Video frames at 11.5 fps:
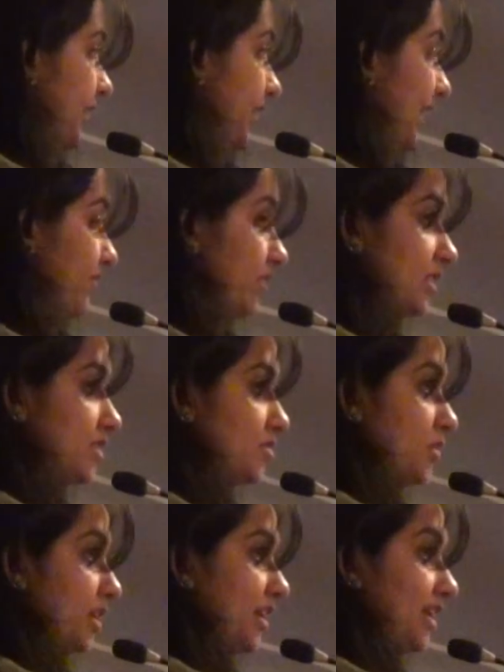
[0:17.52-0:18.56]

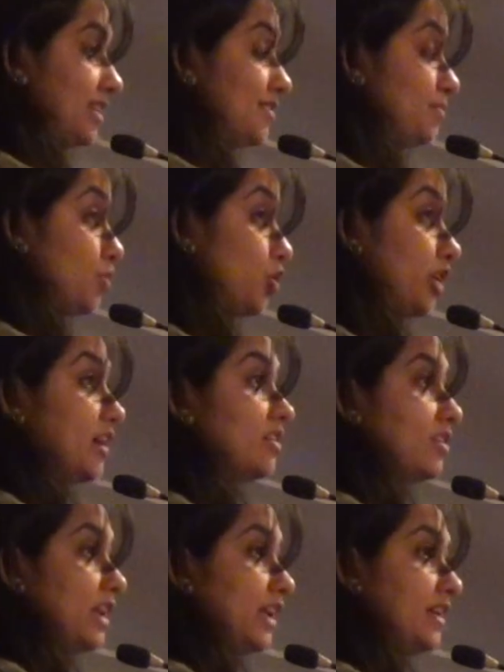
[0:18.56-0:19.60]
advertisement, is product
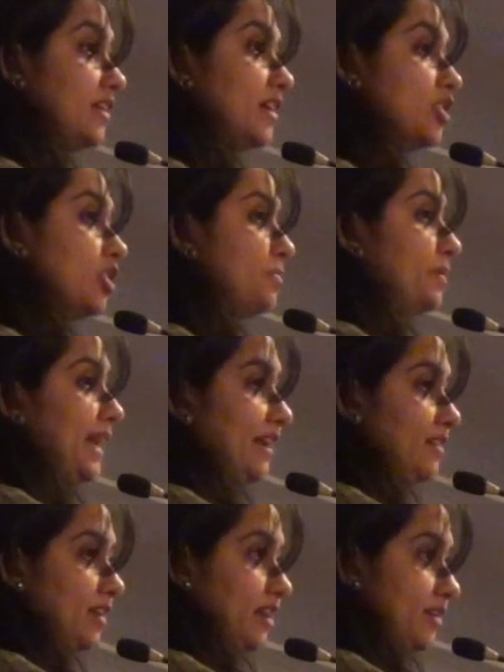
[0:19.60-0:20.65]
related and not
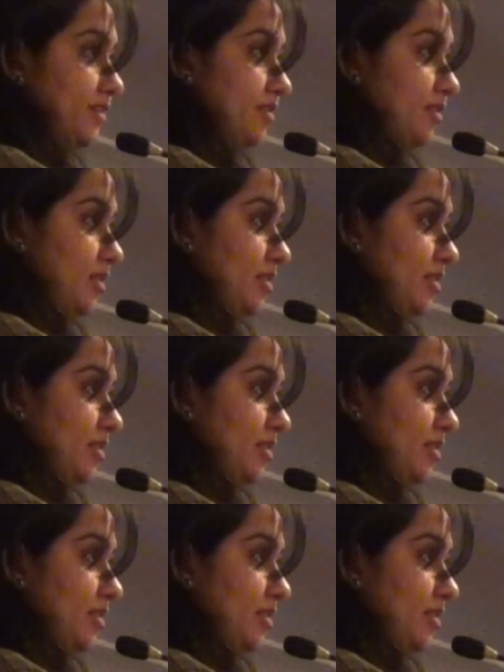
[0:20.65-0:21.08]
brand related.